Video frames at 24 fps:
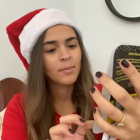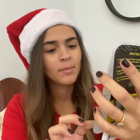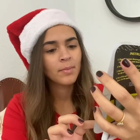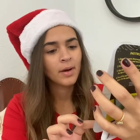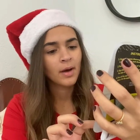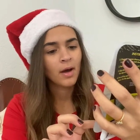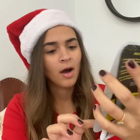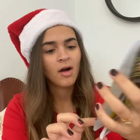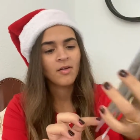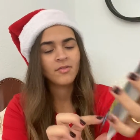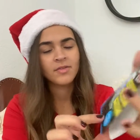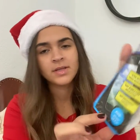
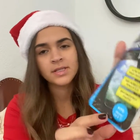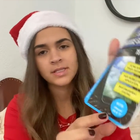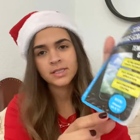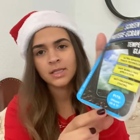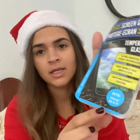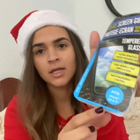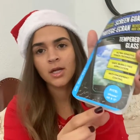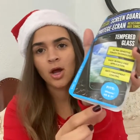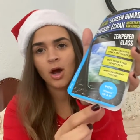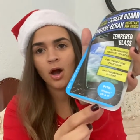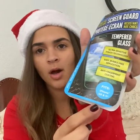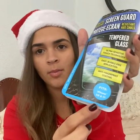but
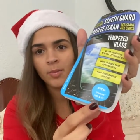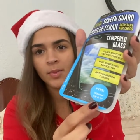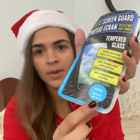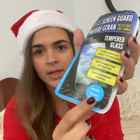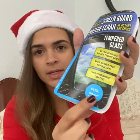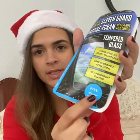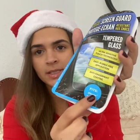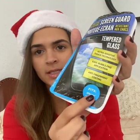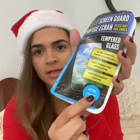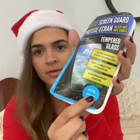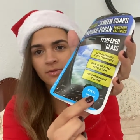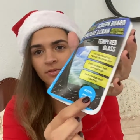obviously not,
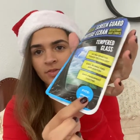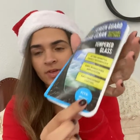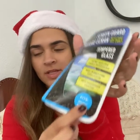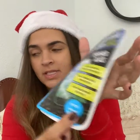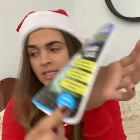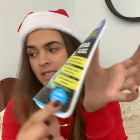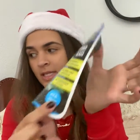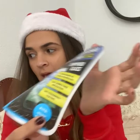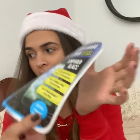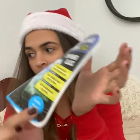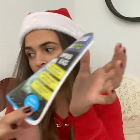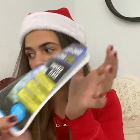because it
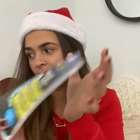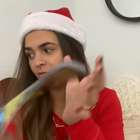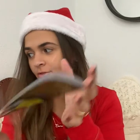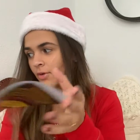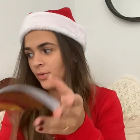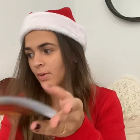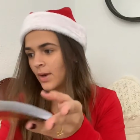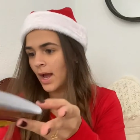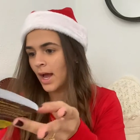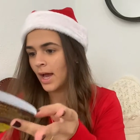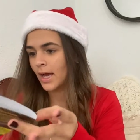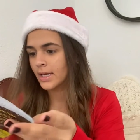fits the
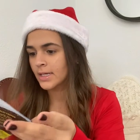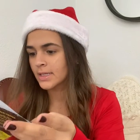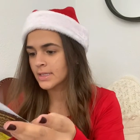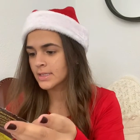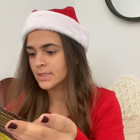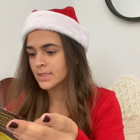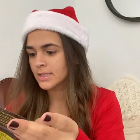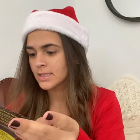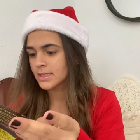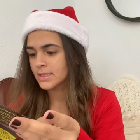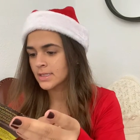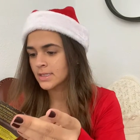iPhone
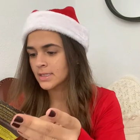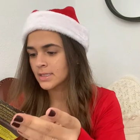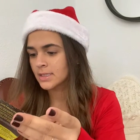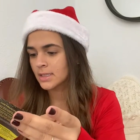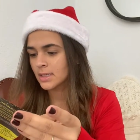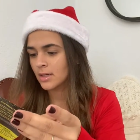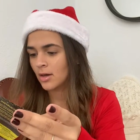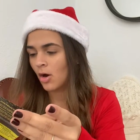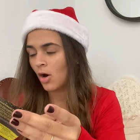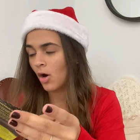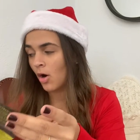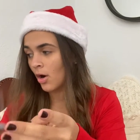
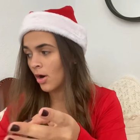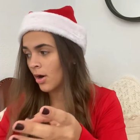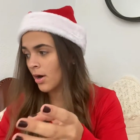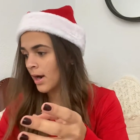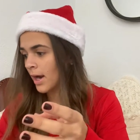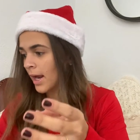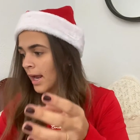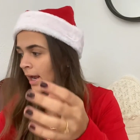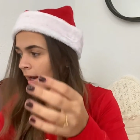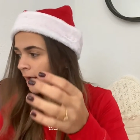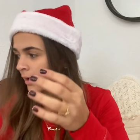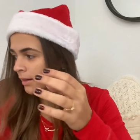
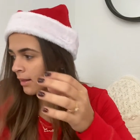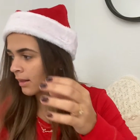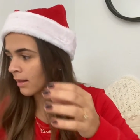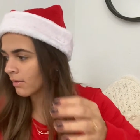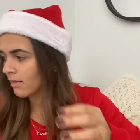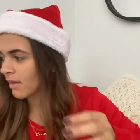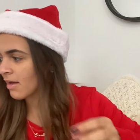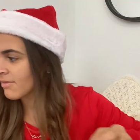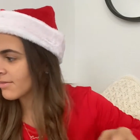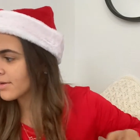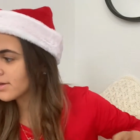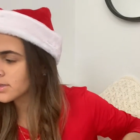XR and the
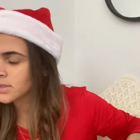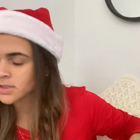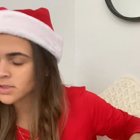11.